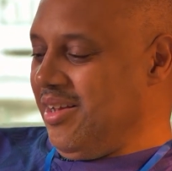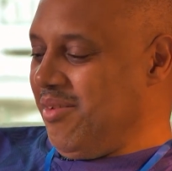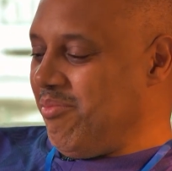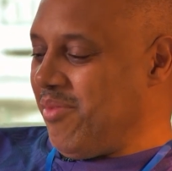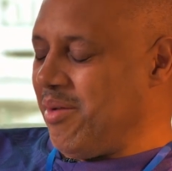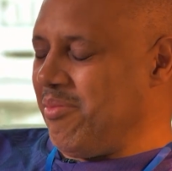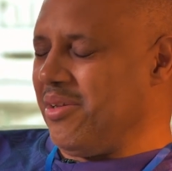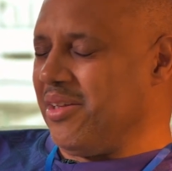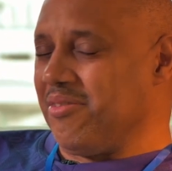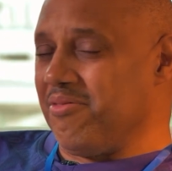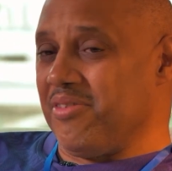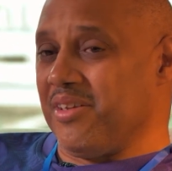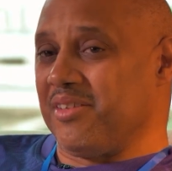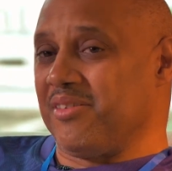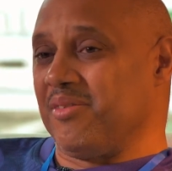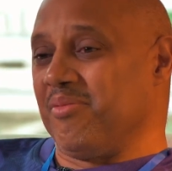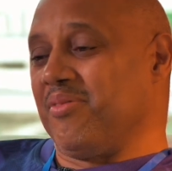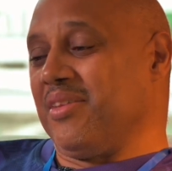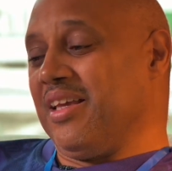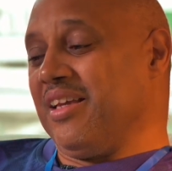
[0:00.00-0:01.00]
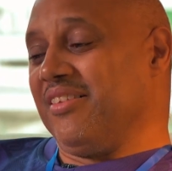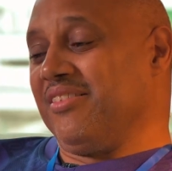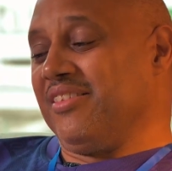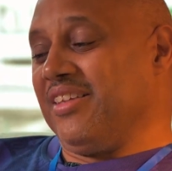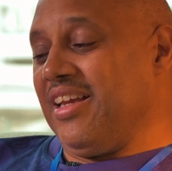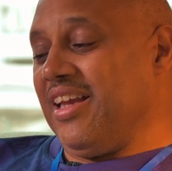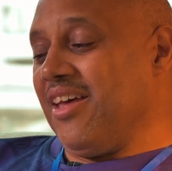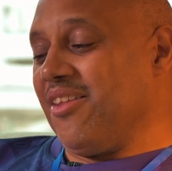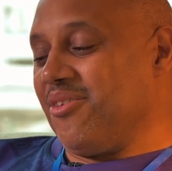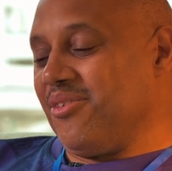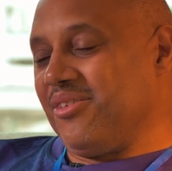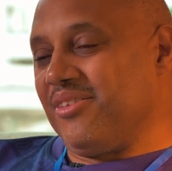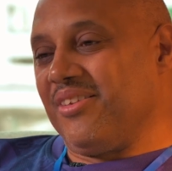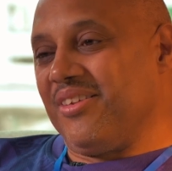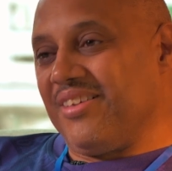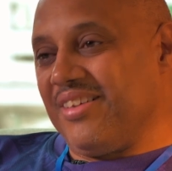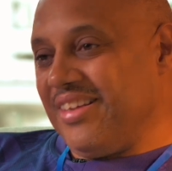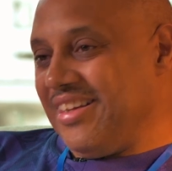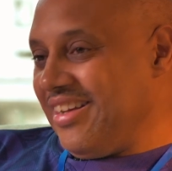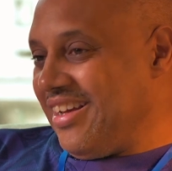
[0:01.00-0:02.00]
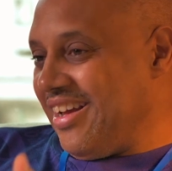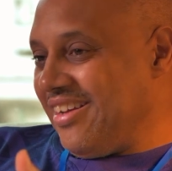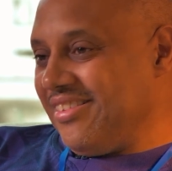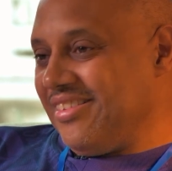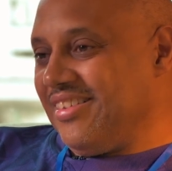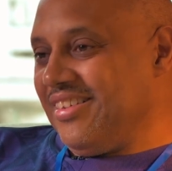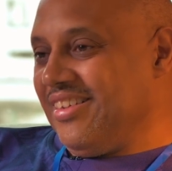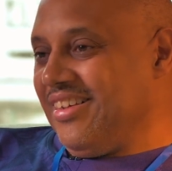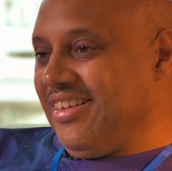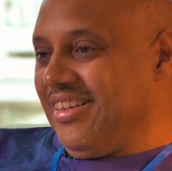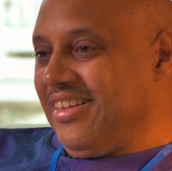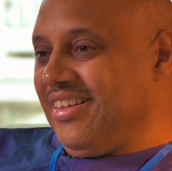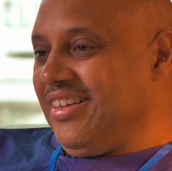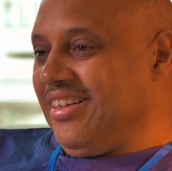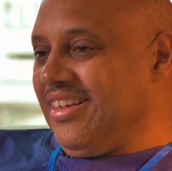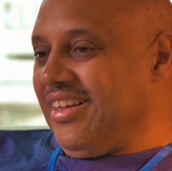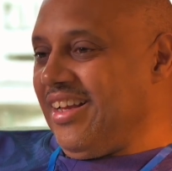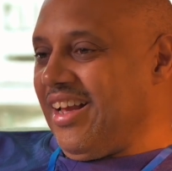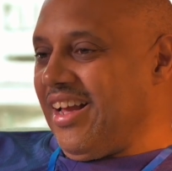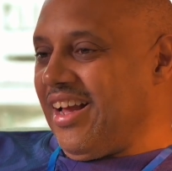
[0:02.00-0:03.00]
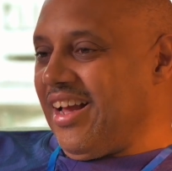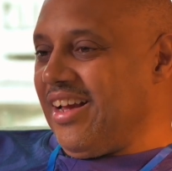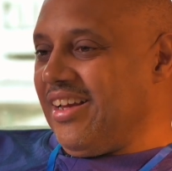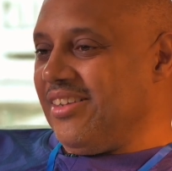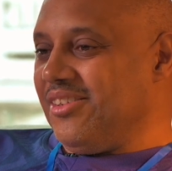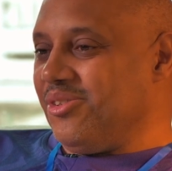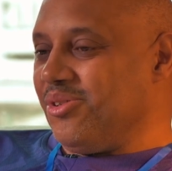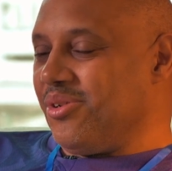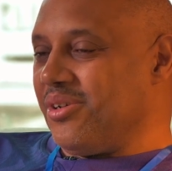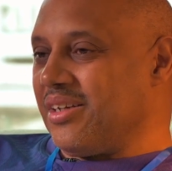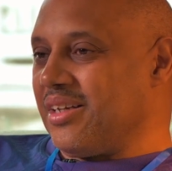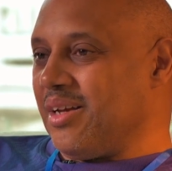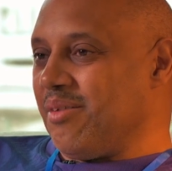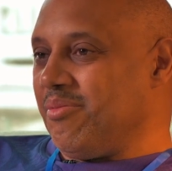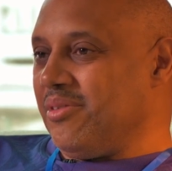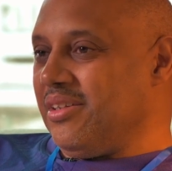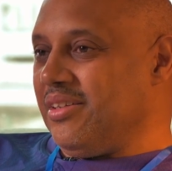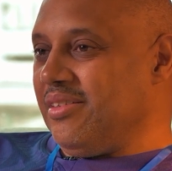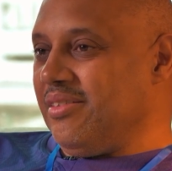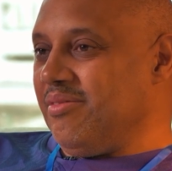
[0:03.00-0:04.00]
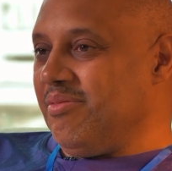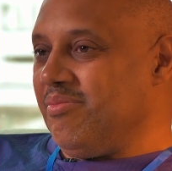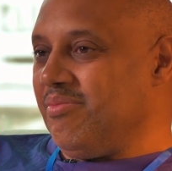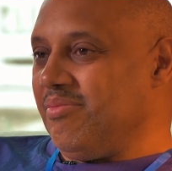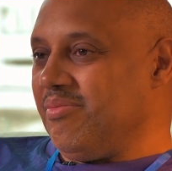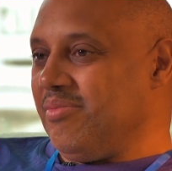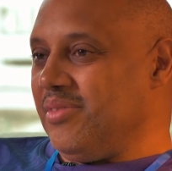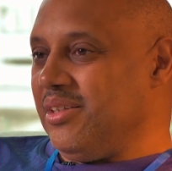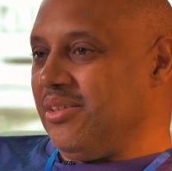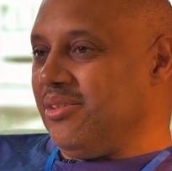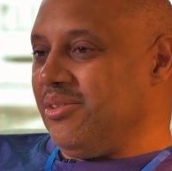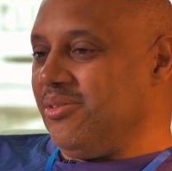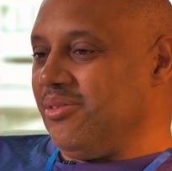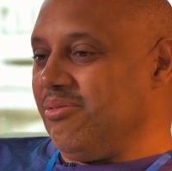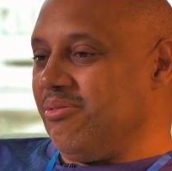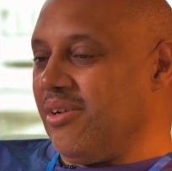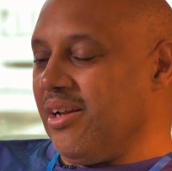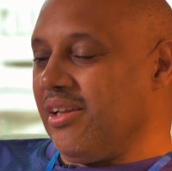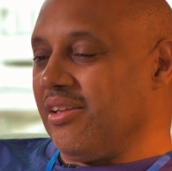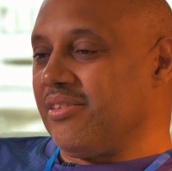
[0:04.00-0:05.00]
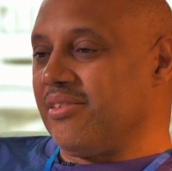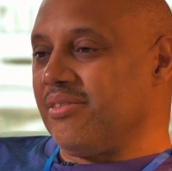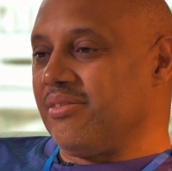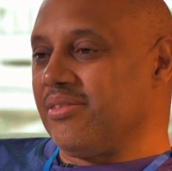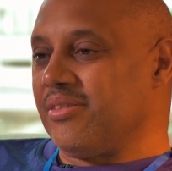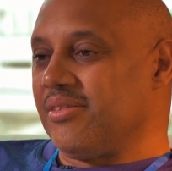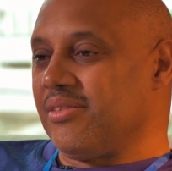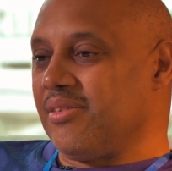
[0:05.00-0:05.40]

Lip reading: might be able to fix some things together. So yeah, I enjoy coming and meeting new relatives.